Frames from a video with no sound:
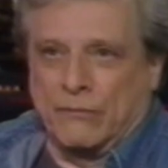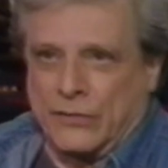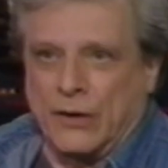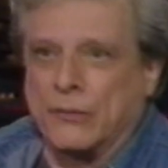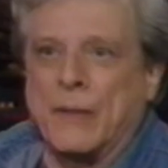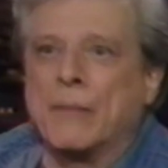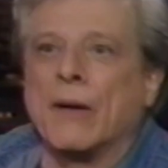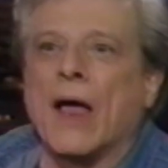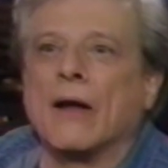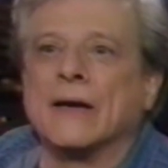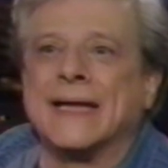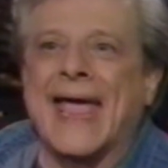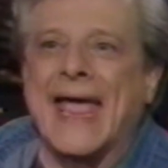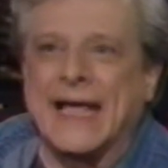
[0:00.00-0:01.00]
There's people out
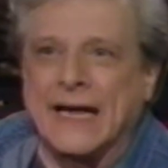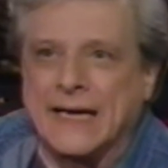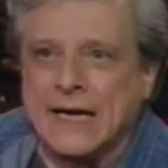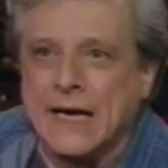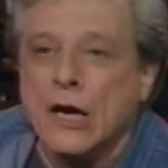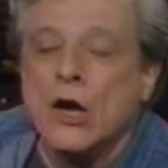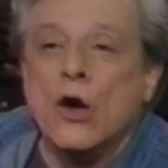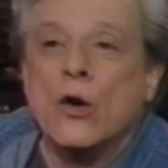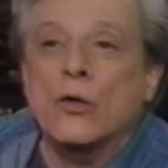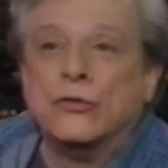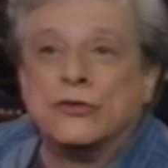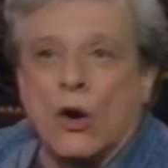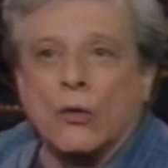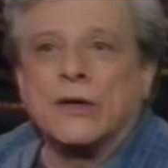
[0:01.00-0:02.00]
in Kankakee who
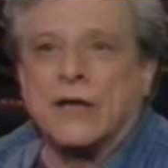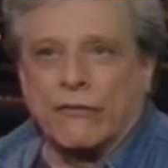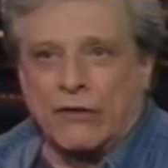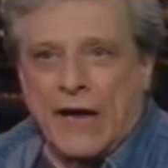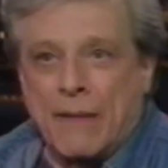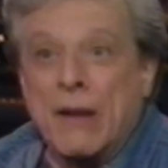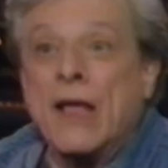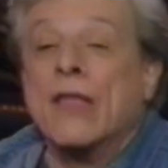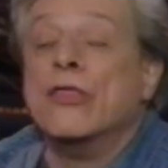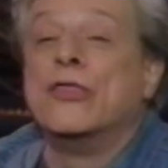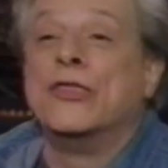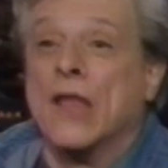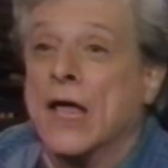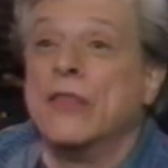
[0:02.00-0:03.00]
don't give a damn.
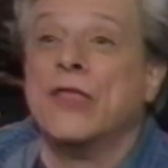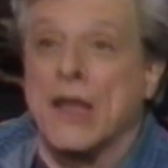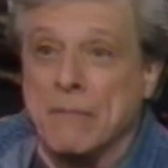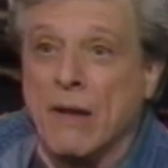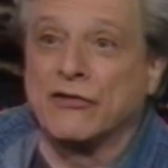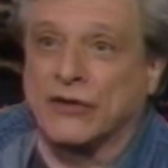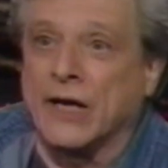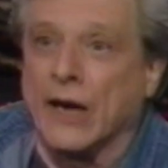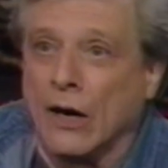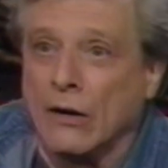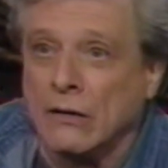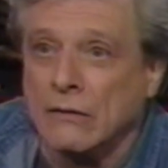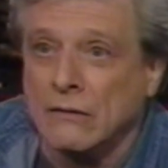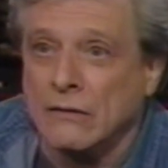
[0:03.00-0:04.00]
That's correct. They must care.